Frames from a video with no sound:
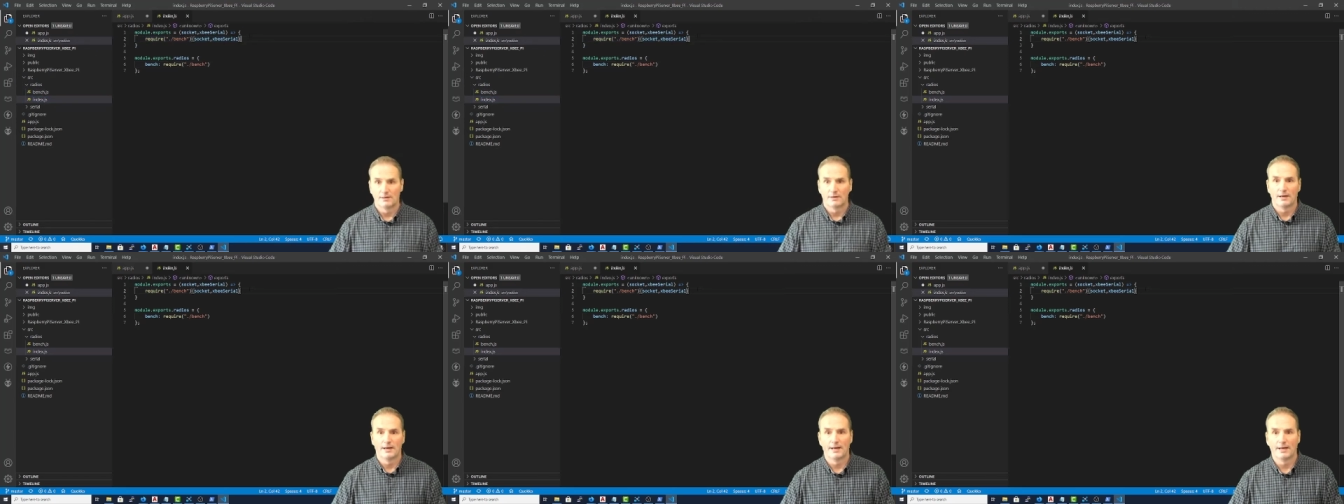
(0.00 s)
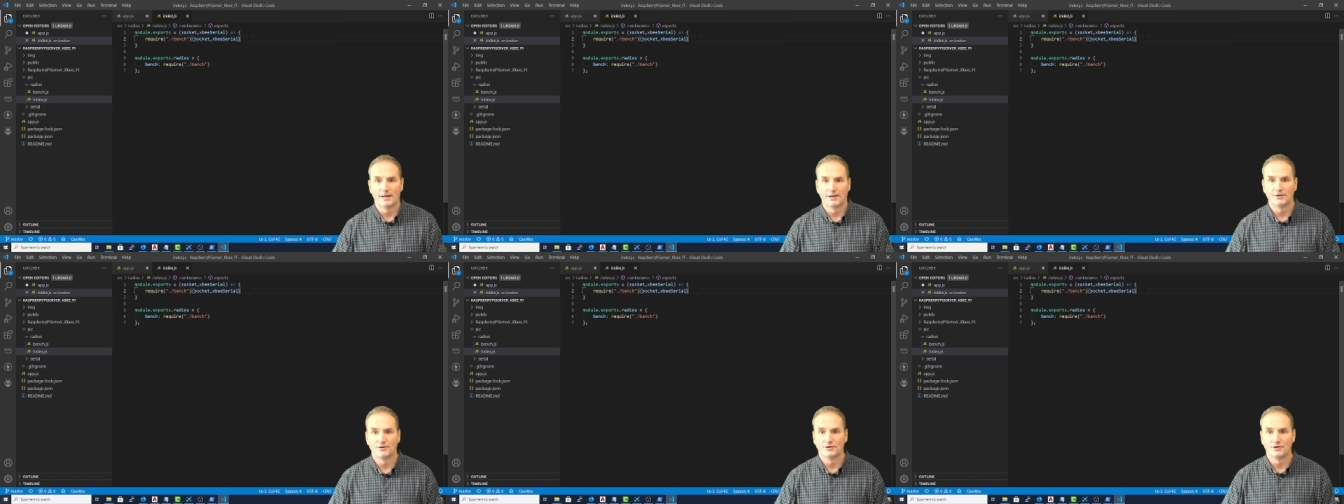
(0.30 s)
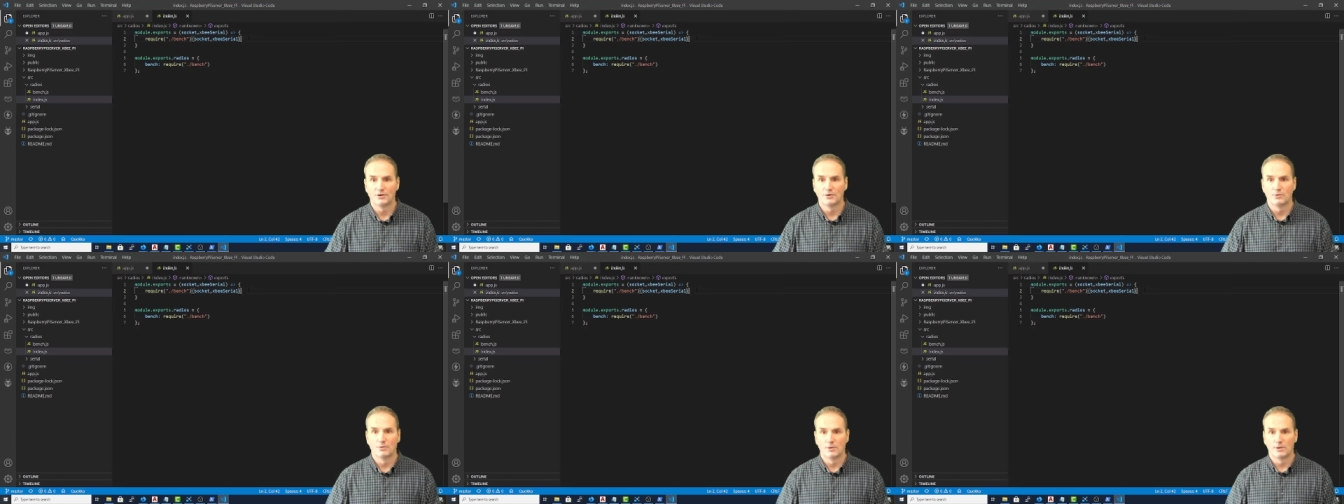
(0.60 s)
and
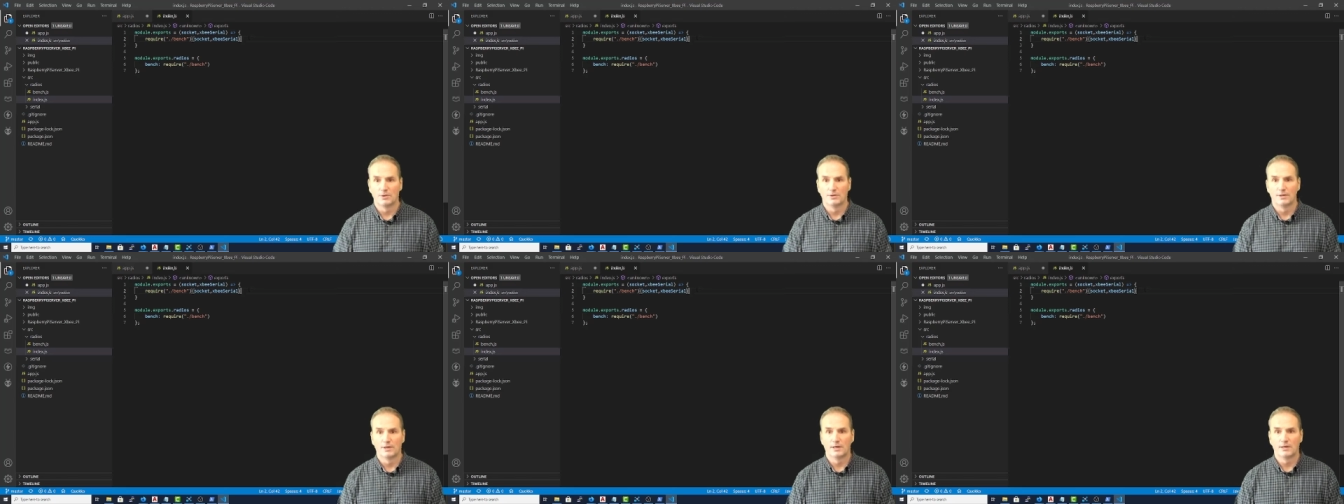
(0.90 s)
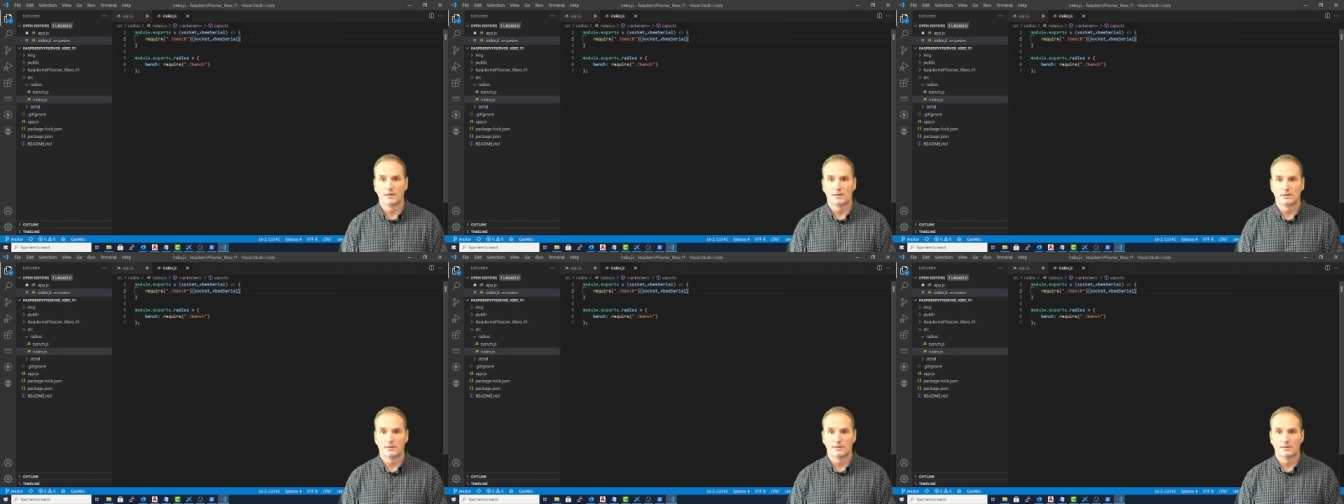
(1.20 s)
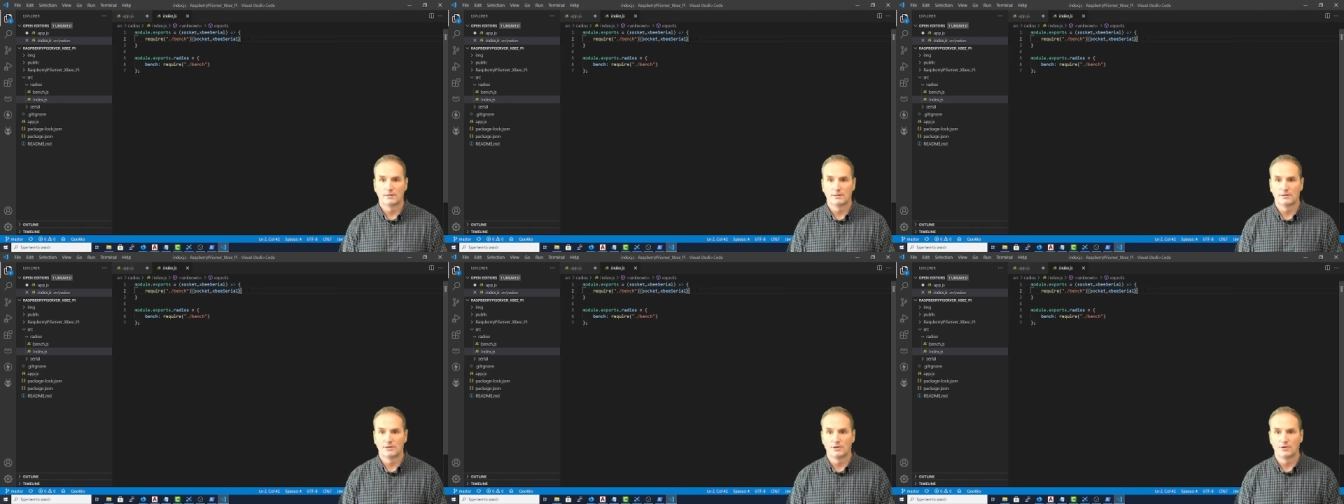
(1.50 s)
you
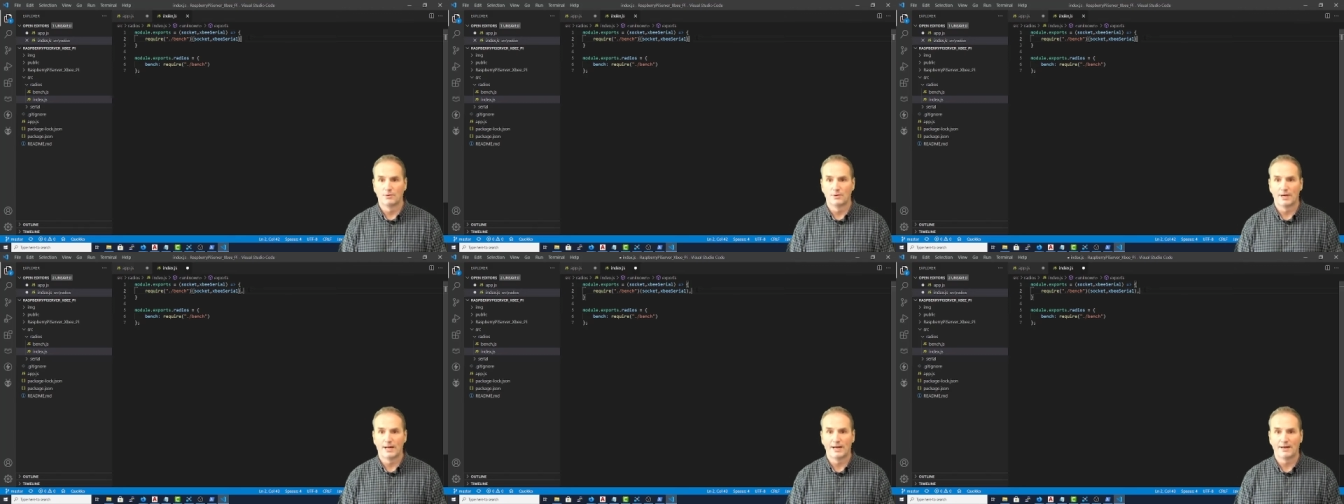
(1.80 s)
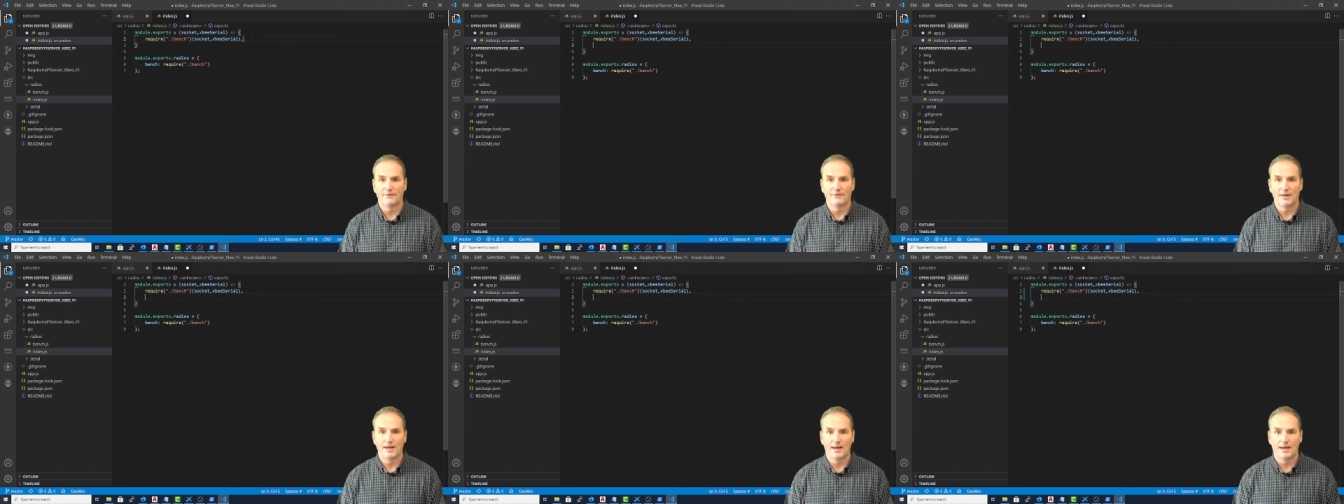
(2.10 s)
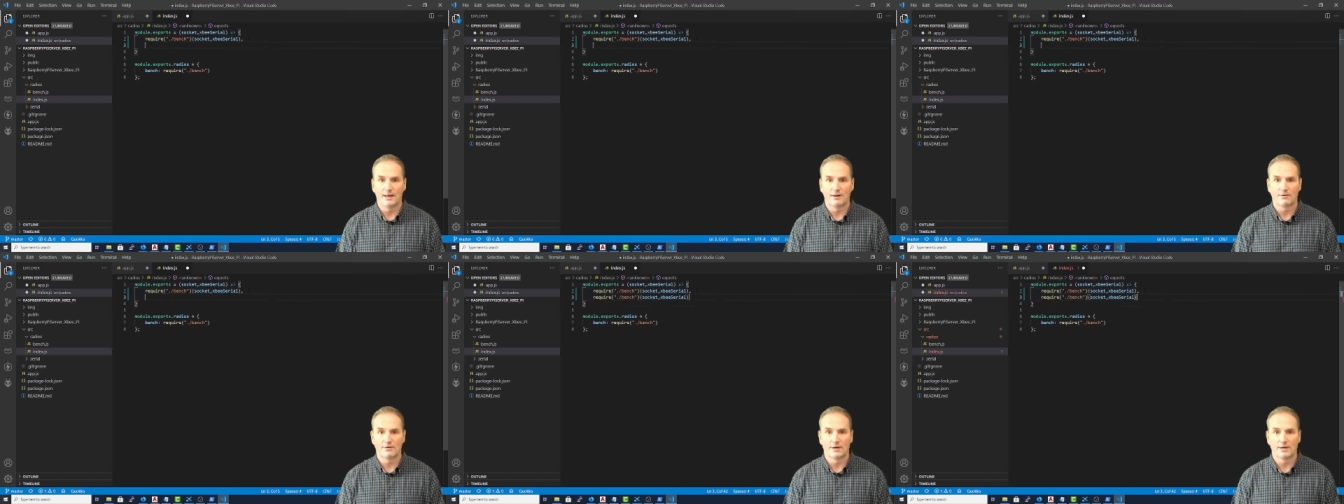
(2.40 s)
would add
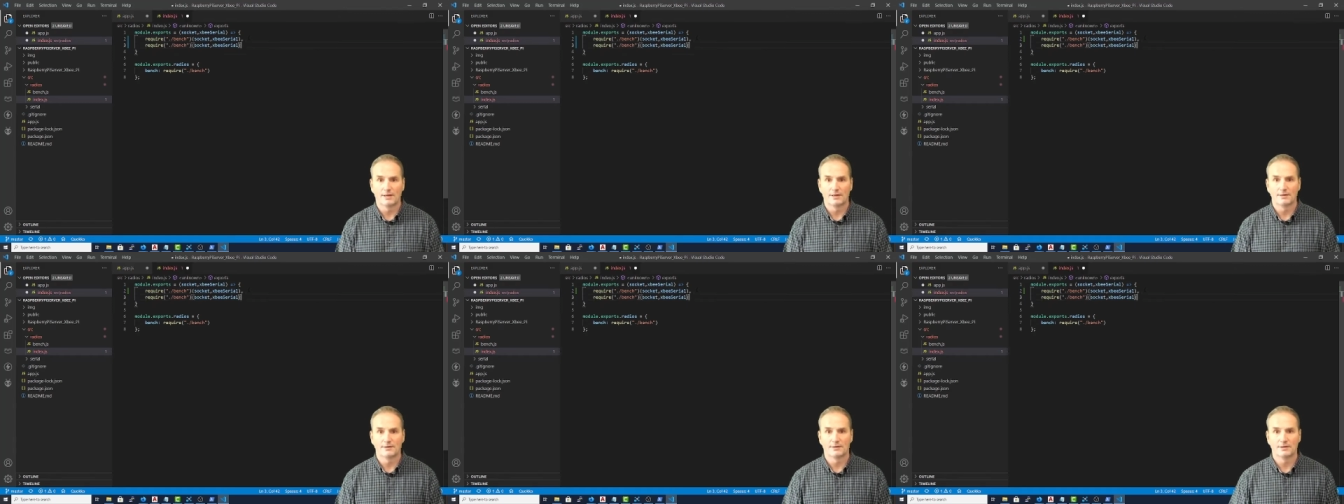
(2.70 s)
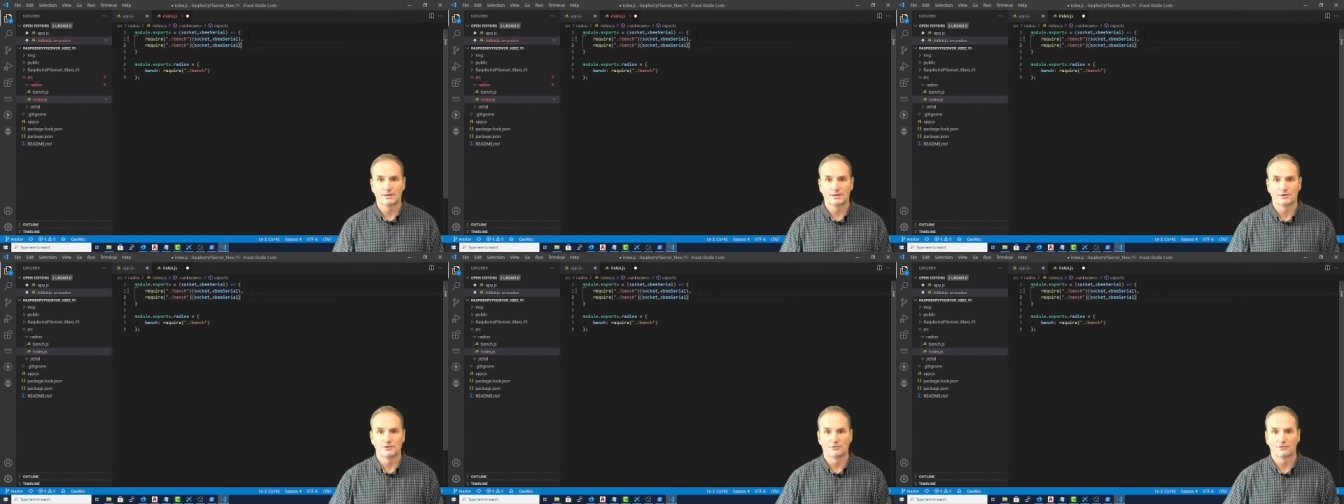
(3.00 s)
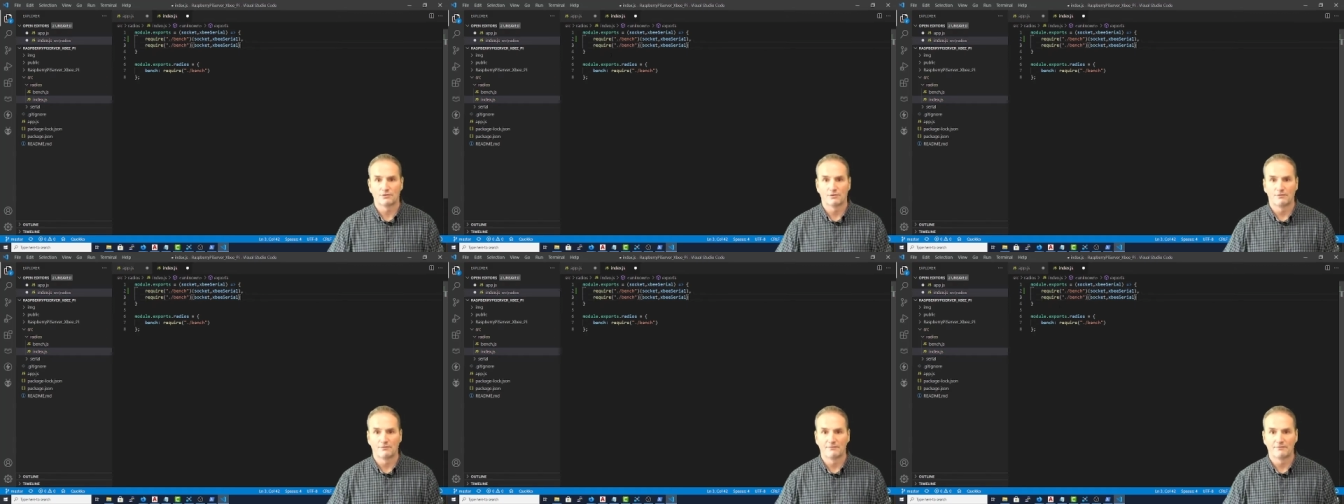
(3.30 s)
that, right?
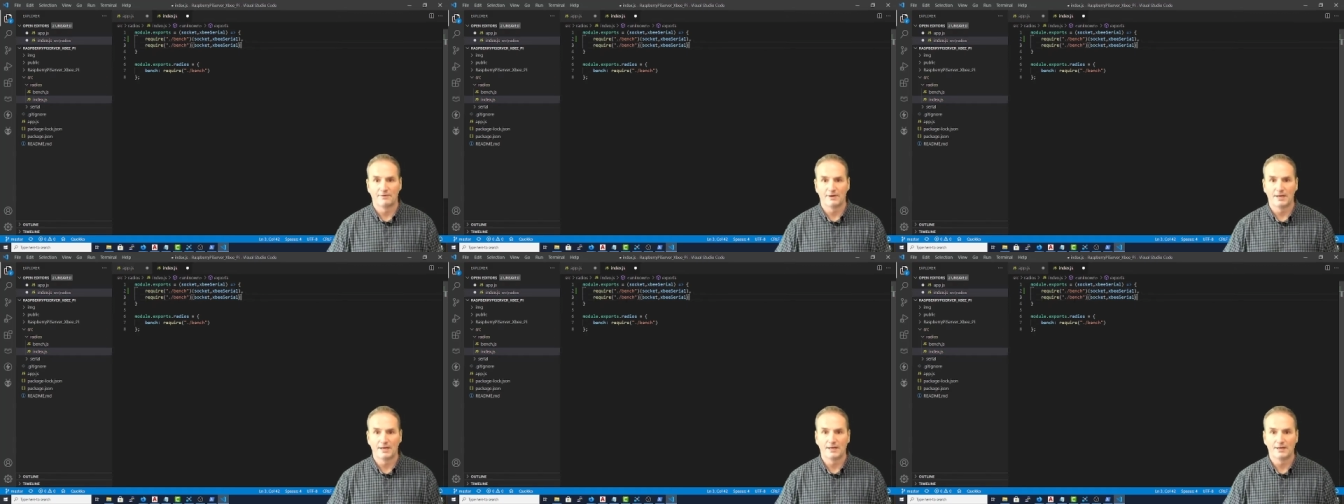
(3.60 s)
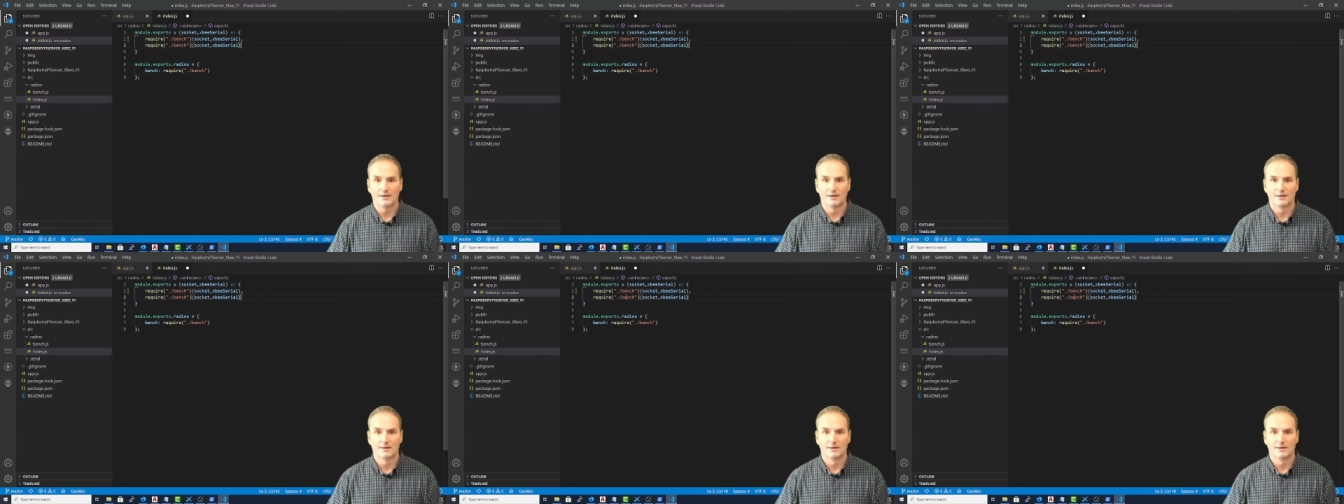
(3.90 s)
Control V,